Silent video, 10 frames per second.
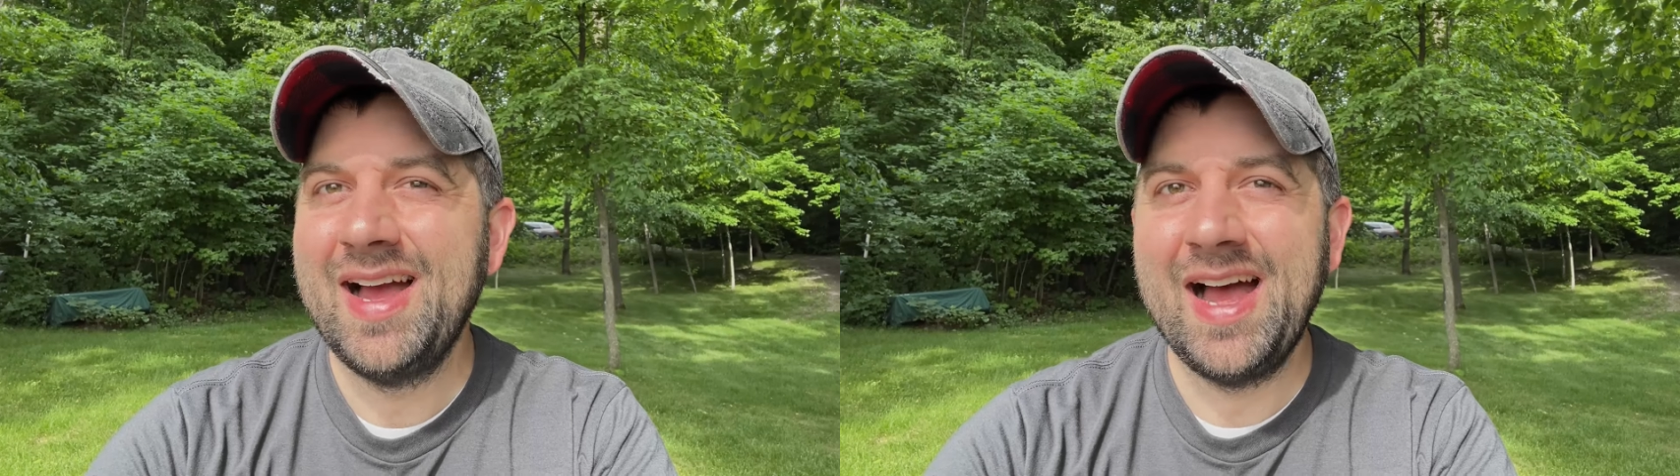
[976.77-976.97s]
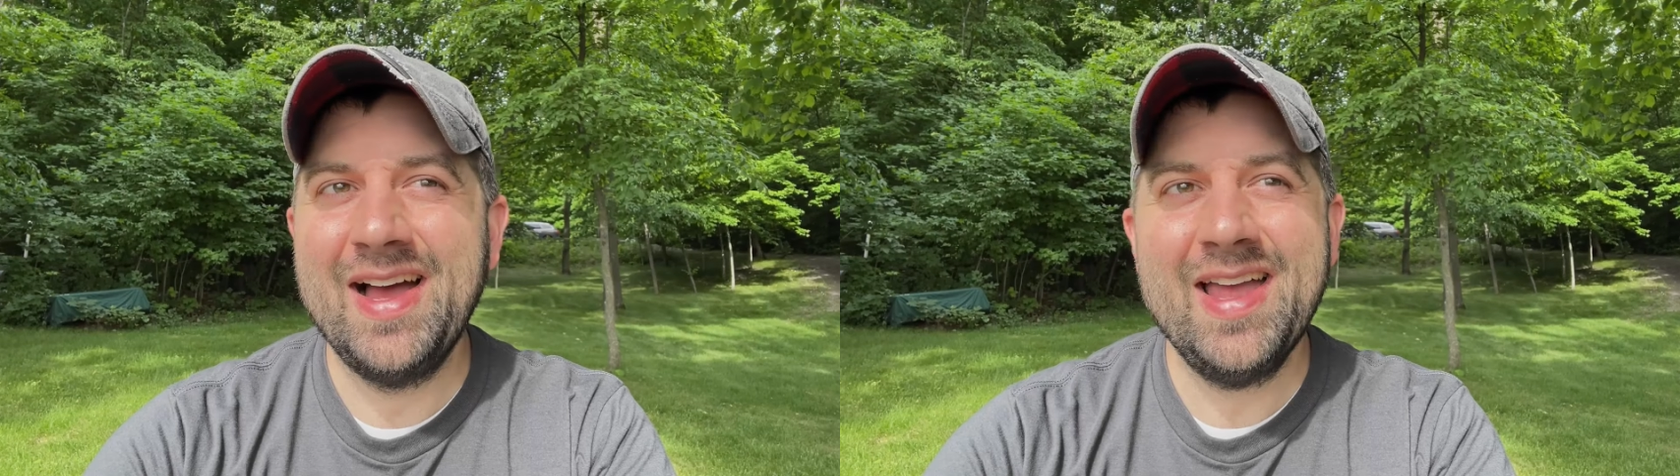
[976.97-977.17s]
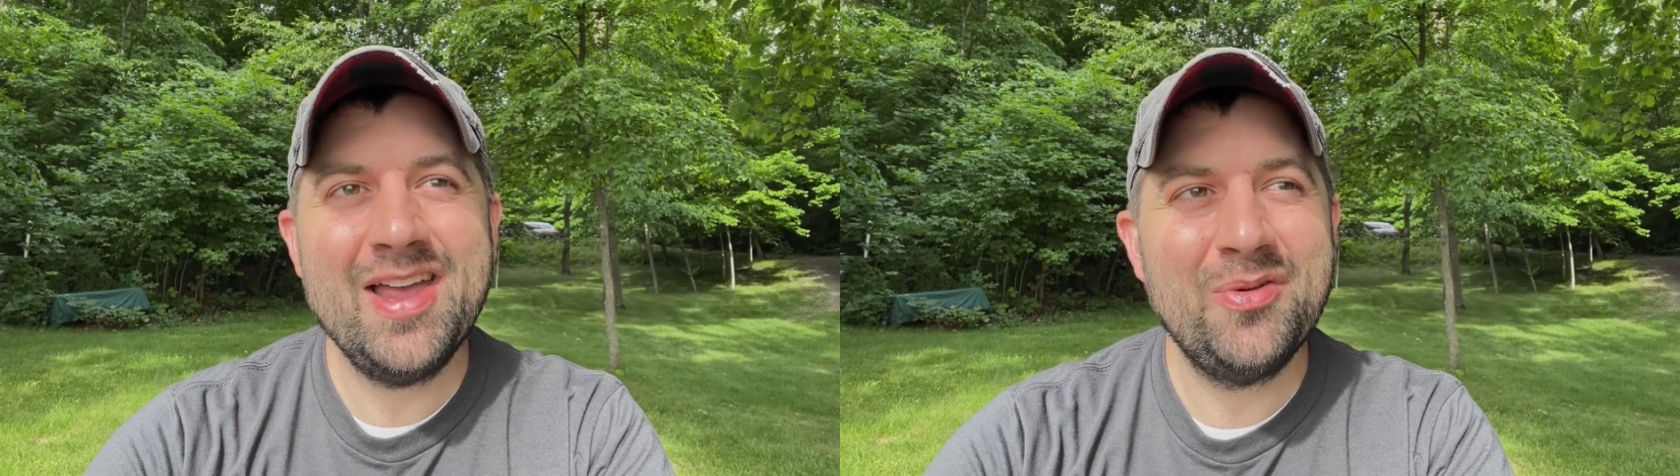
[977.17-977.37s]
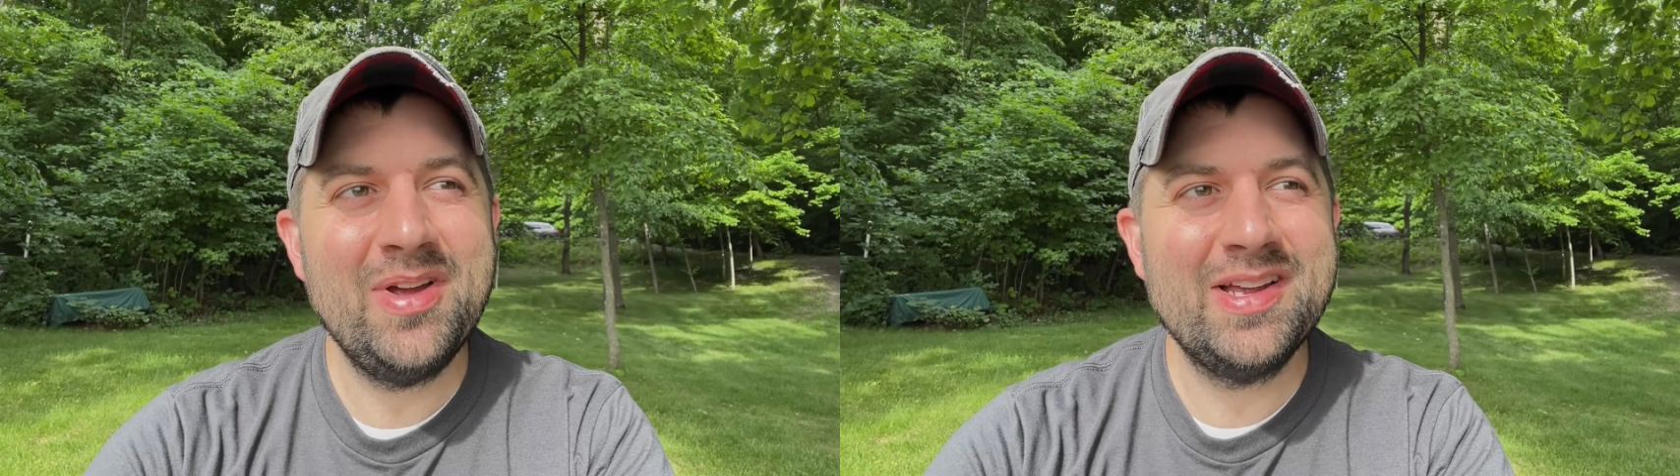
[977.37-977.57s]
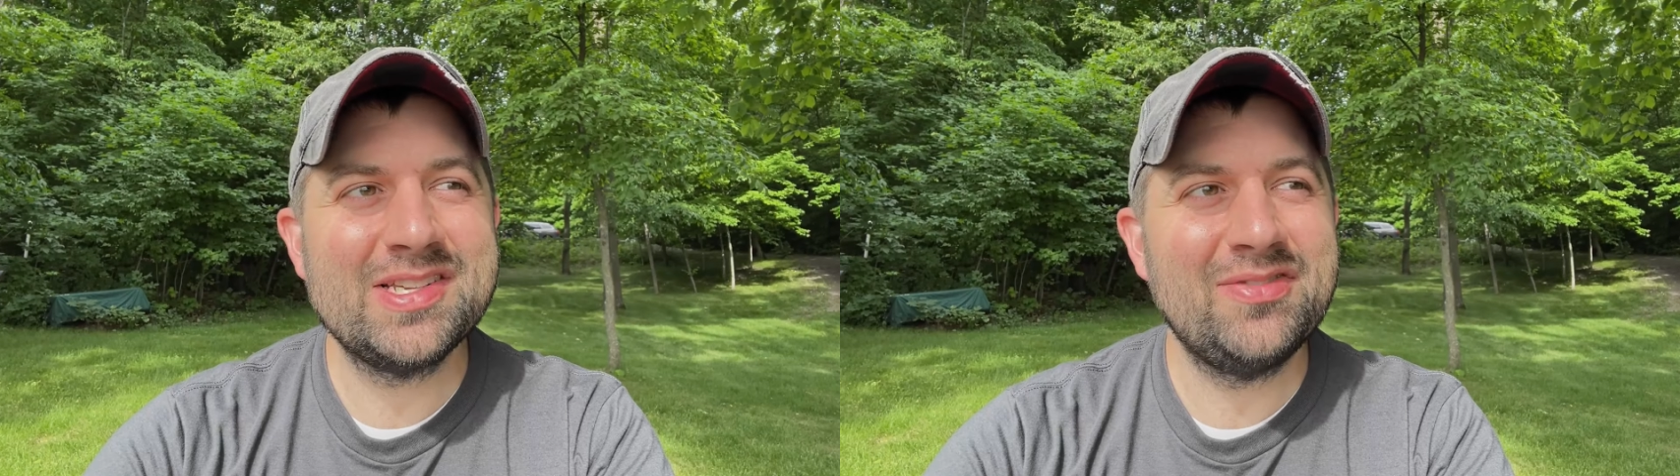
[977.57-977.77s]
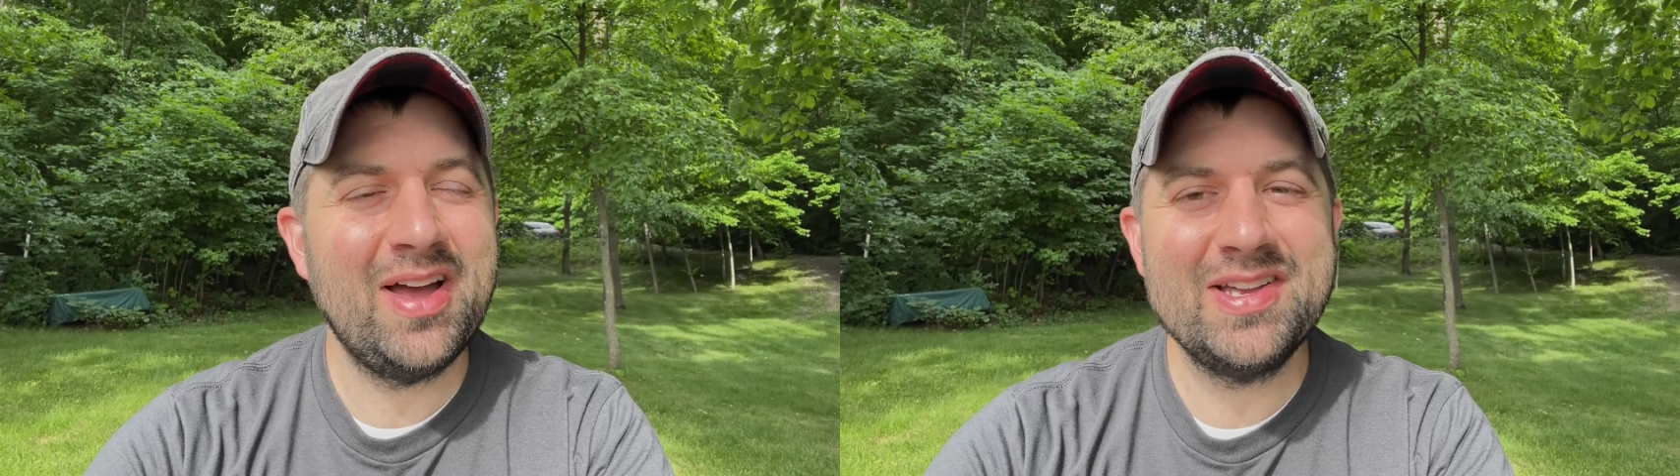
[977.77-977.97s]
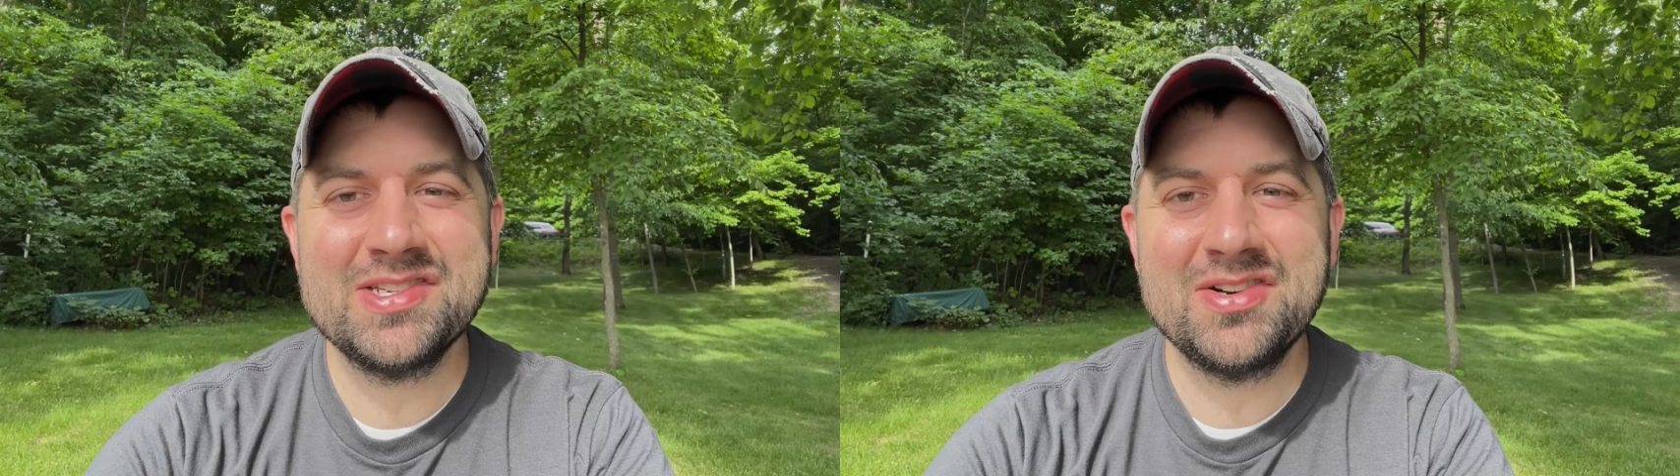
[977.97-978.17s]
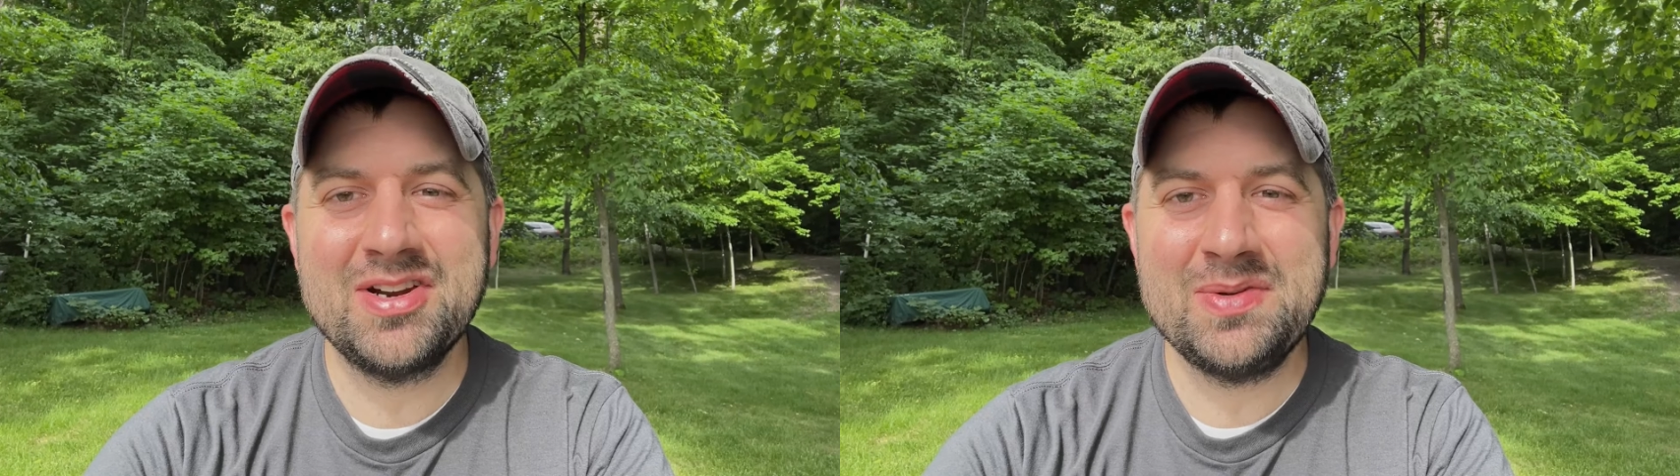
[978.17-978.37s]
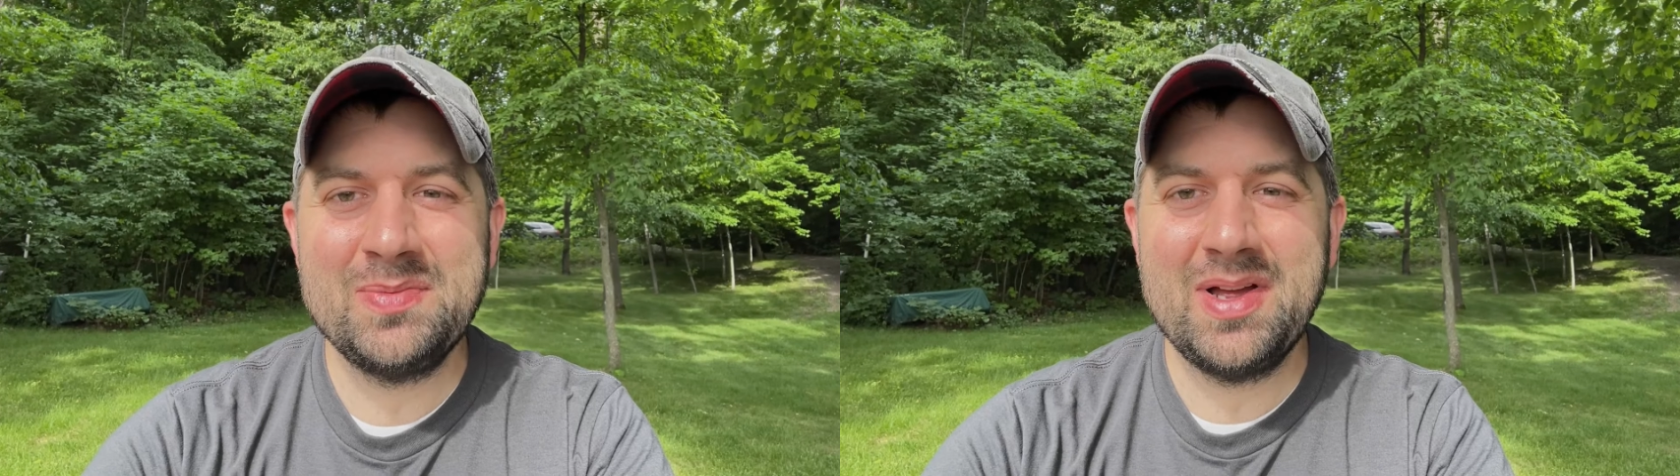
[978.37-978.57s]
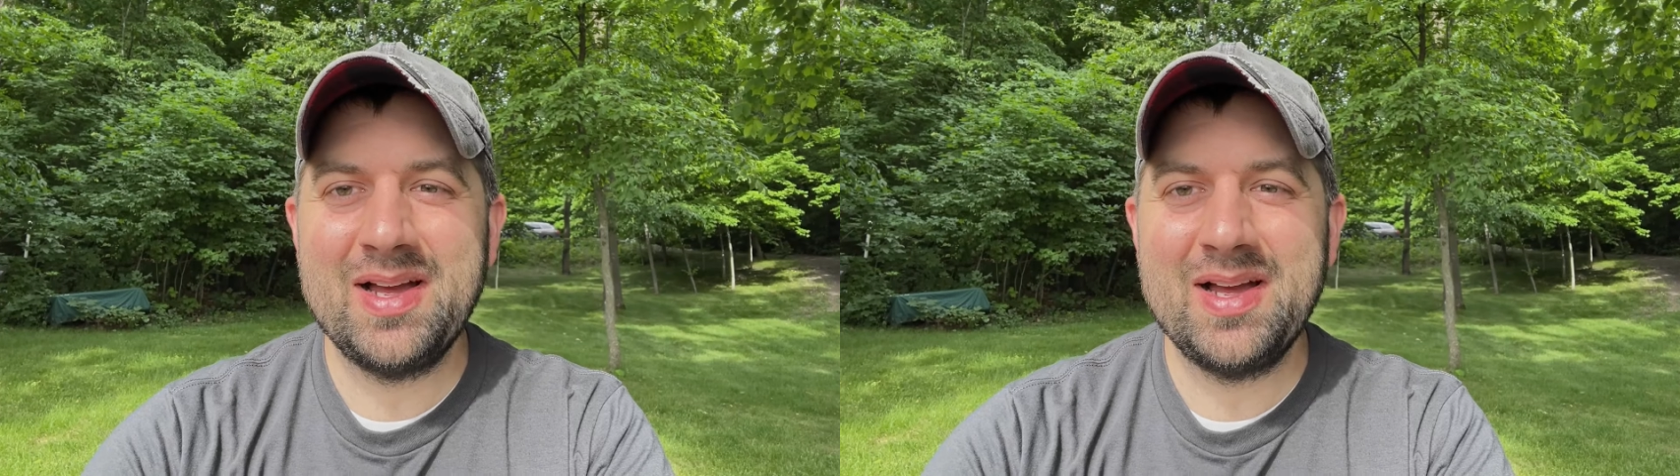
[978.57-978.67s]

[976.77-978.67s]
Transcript: Uh, eight weeks of ice cream.